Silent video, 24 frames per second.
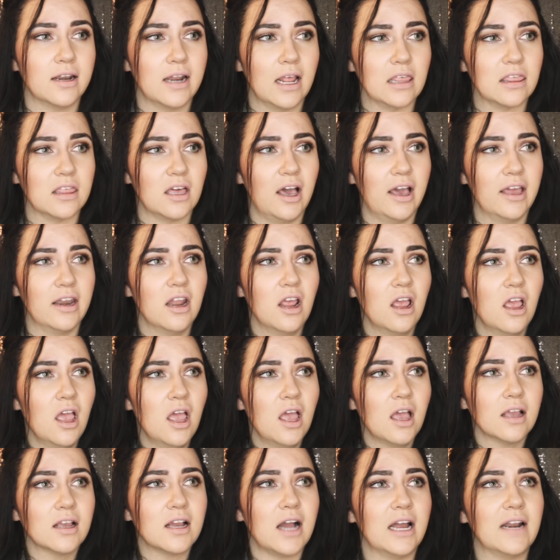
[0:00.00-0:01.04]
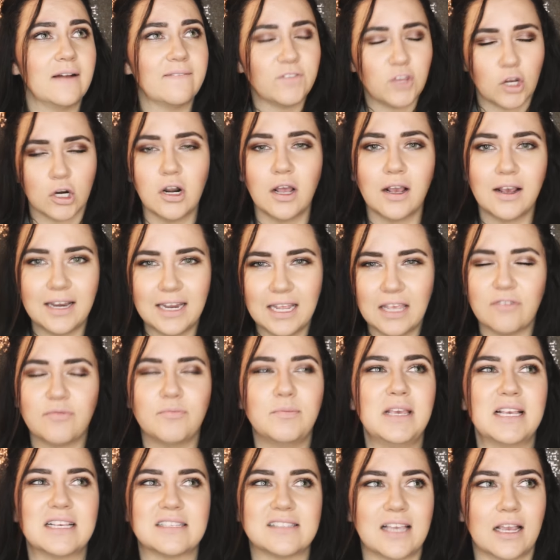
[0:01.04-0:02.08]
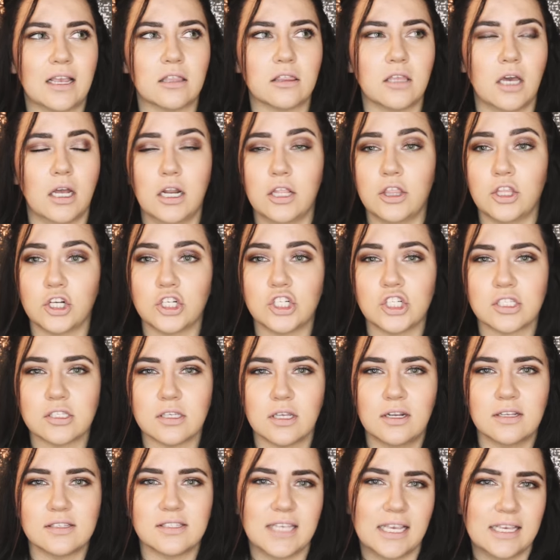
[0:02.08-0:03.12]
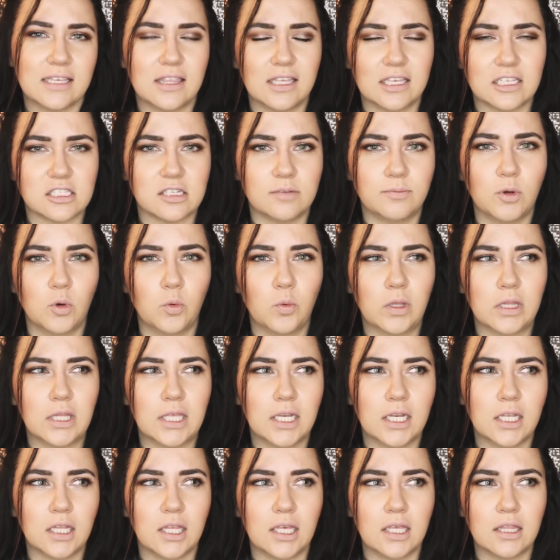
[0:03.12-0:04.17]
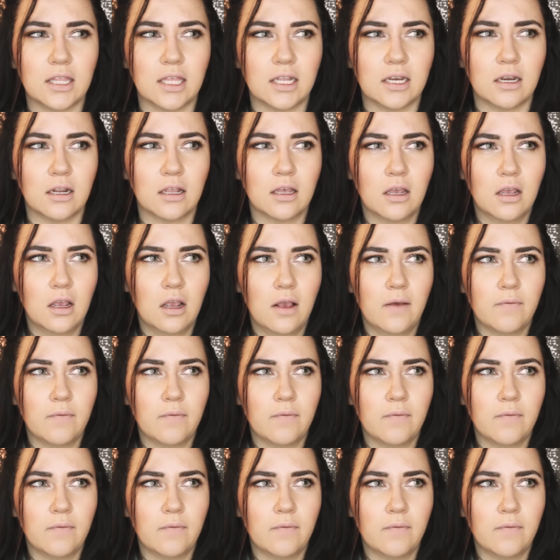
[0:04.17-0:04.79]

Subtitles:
And I thought, God, if they're not going to give me a second thought and they're just going to say things to me willy-nilly, then